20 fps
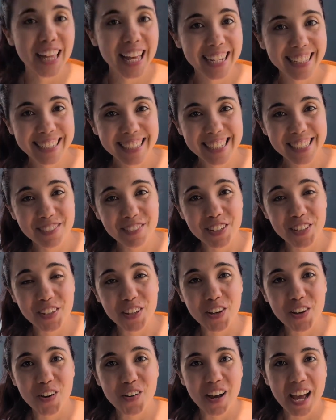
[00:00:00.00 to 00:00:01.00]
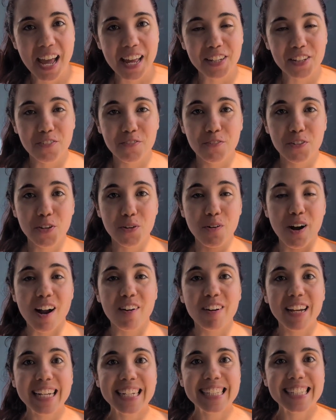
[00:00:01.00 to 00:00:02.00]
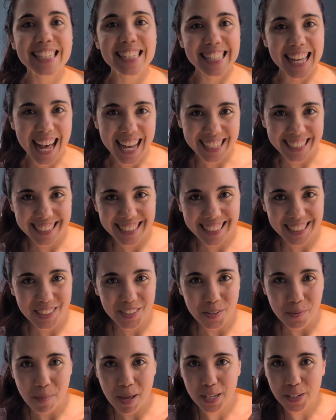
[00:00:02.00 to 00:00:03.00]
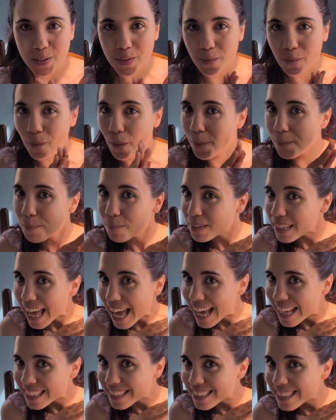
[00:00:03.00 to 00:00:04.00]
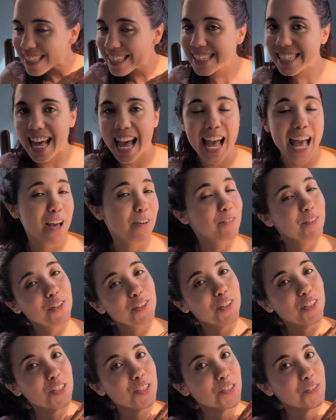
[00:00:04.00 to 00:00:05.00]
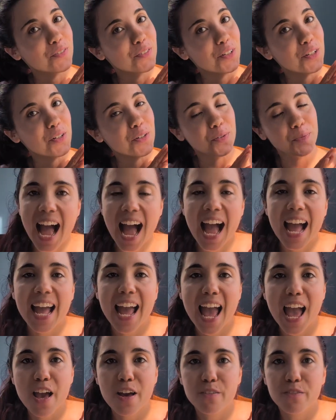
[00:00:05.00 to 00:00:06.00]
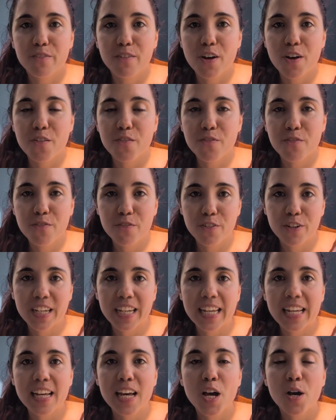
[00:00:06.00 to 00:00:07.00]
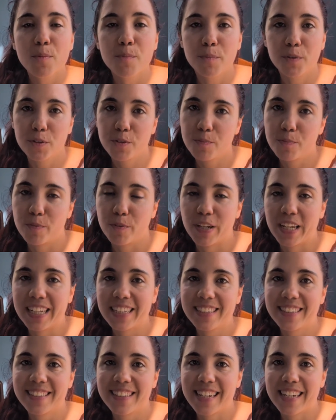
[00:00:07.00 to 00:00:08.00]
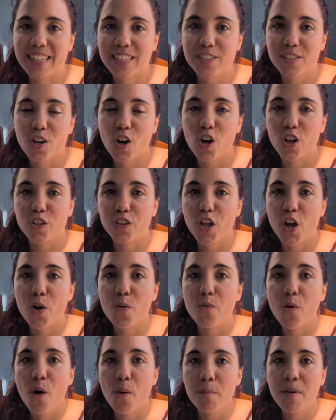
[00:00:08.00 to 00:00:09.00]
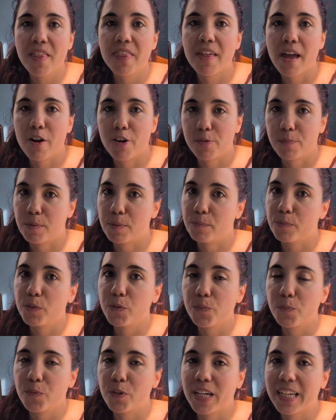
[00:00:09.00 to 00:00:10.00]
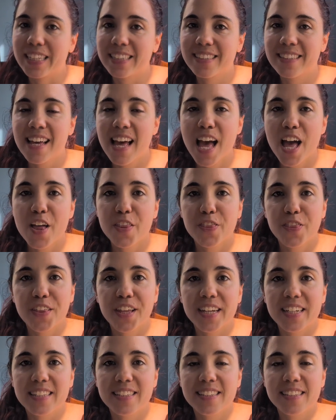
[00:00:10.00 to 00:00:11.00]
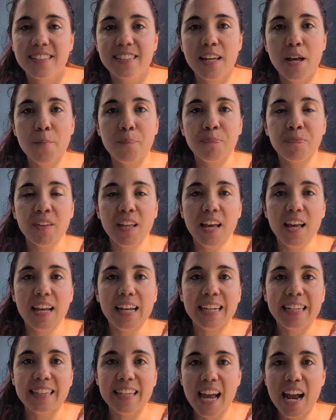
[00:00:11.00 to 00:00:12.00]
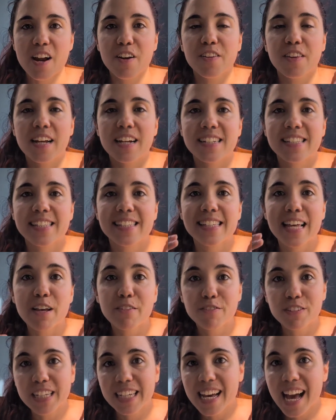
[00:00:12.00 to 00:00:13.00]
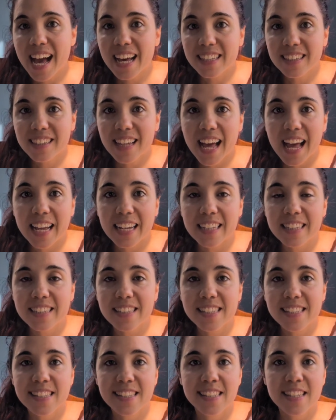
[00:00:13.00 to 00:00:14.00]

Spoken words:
like this video and if you are excited to make your own blends, I have good news for you. I have a free blueprint that is called Aromatherapy Blueprint. That's in there, there's safety guidelines,